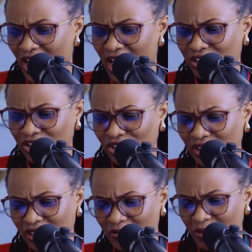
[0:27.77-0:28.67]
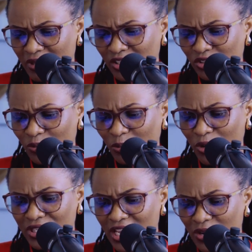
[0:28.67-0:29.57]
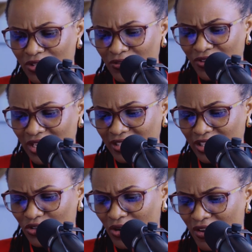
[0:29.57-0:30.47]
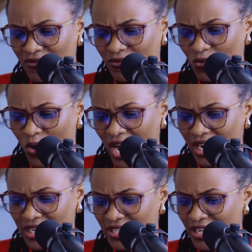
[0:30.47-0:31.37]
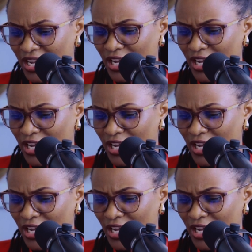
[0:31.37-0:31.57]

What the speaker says: Actually, maybe I should point out the fact that you have worked